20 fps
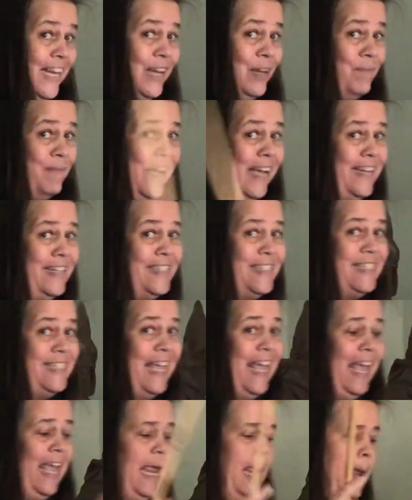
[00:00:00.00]
you might
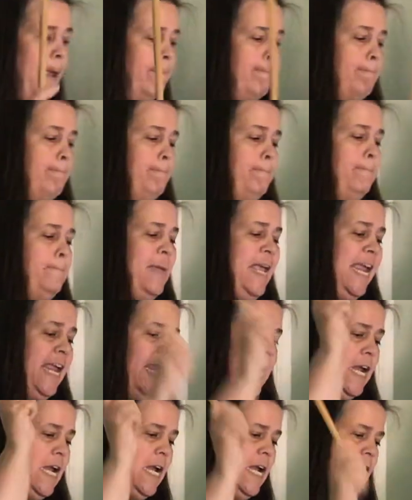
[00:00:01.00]
say.
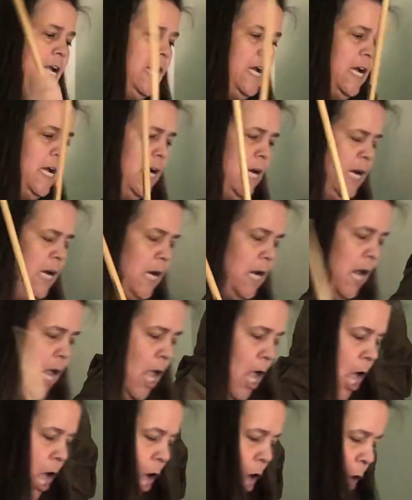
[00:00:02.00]
Ding!
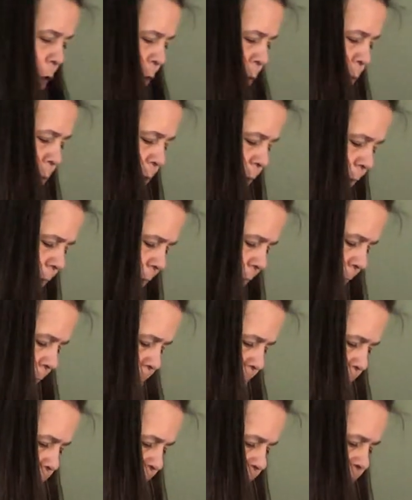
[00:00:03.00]
Okay,
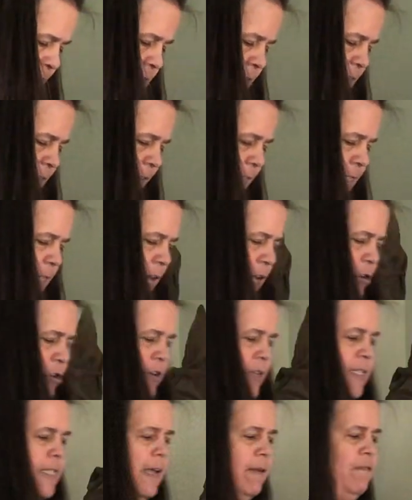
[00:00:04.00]
page
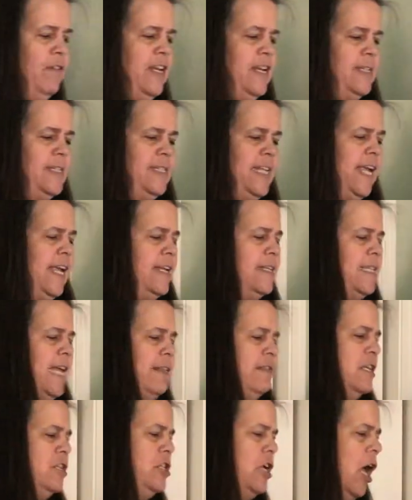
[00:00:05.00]
676
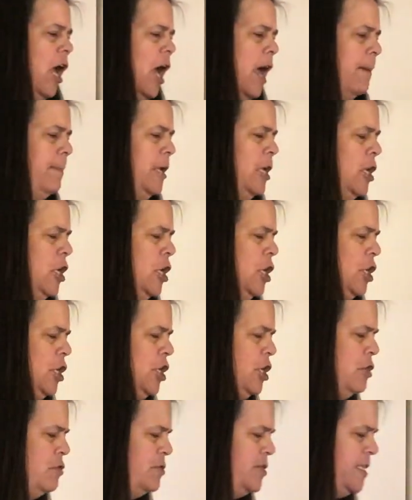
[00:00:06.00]
at the top.
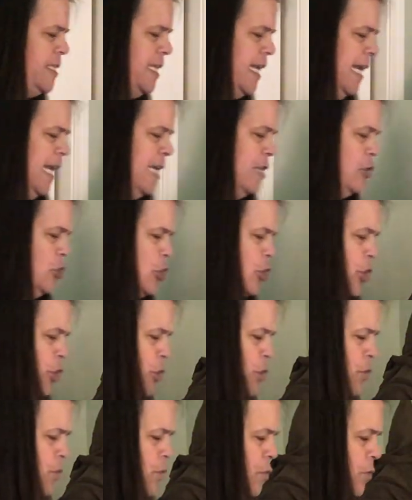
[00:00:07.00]
You see
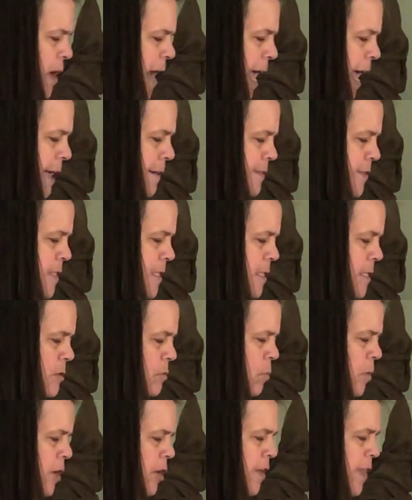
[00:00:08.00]
2 graphs.
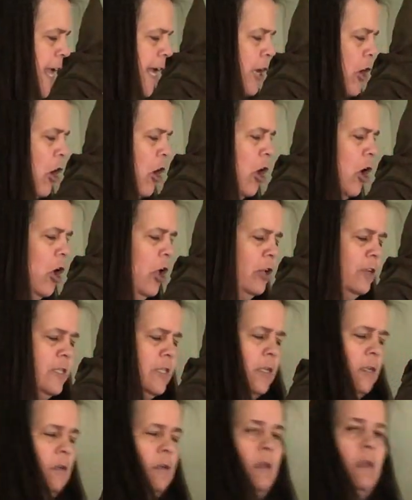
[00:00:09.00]
What are they called?
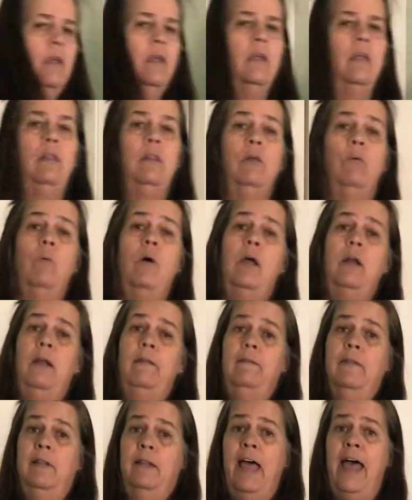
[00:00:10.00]
The one
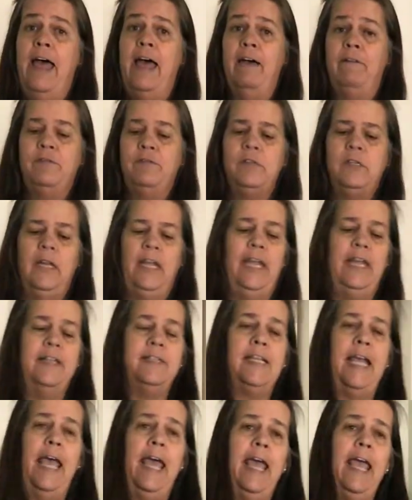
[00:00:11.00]
on the left is
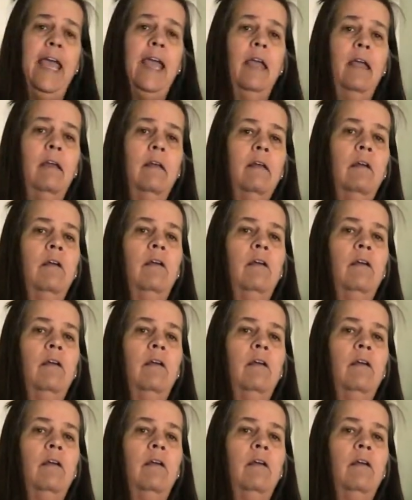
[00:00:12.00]
a